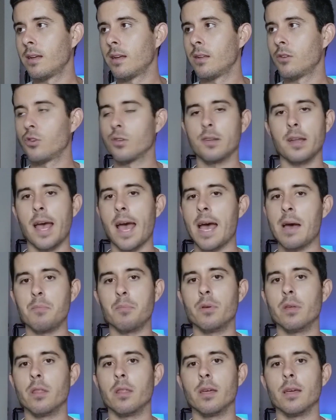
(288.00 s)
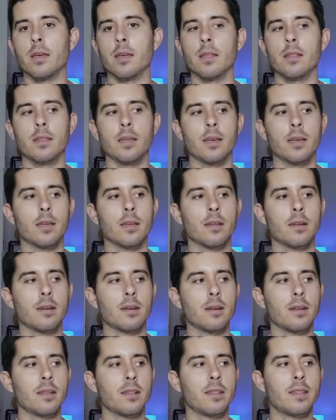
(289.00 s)
just happy that
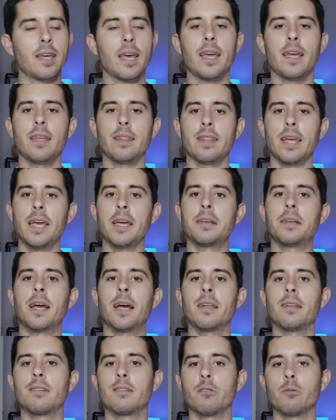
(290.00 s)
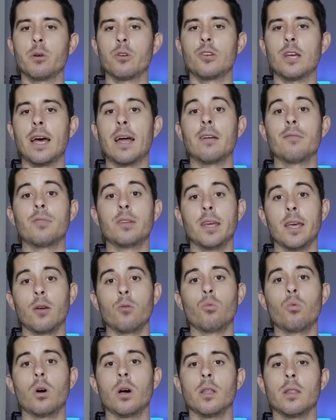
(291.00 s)
they had gotten so much out of day
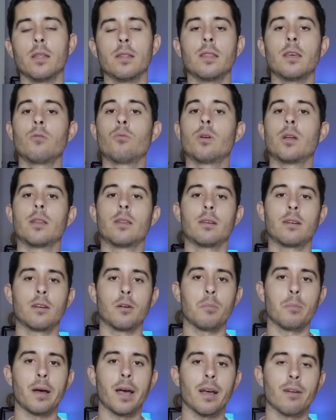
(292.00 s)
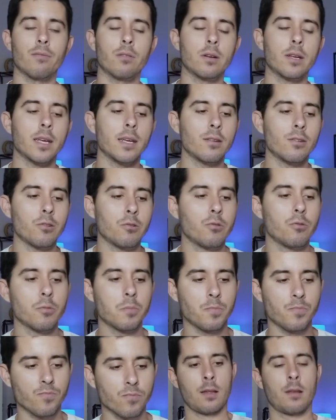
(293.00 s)
one that they wanted to come back for day two.
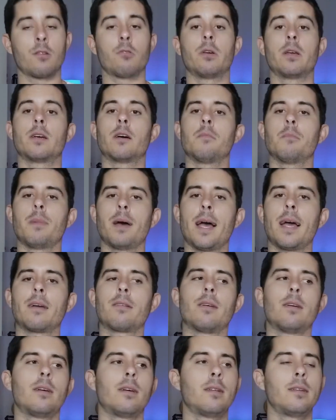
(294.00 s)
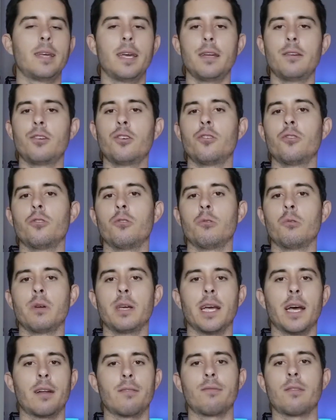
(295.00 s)
So we come back, day two, we
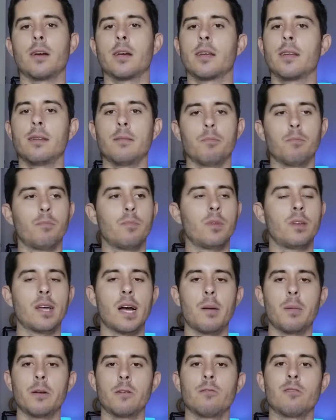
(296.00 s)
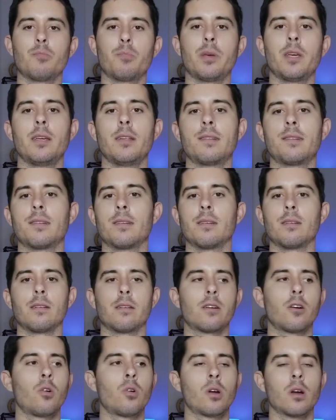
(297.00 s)
got a fucking Domino's pizza,
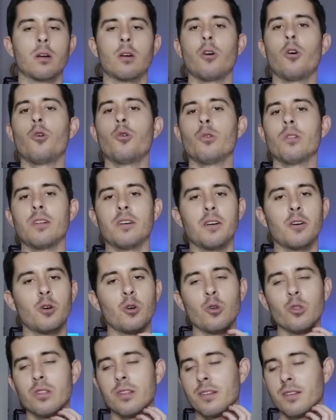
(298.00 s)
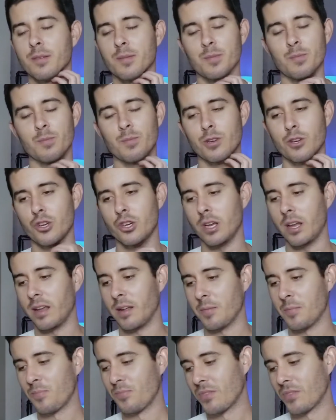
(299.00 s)
Coca-Cola, all this shit.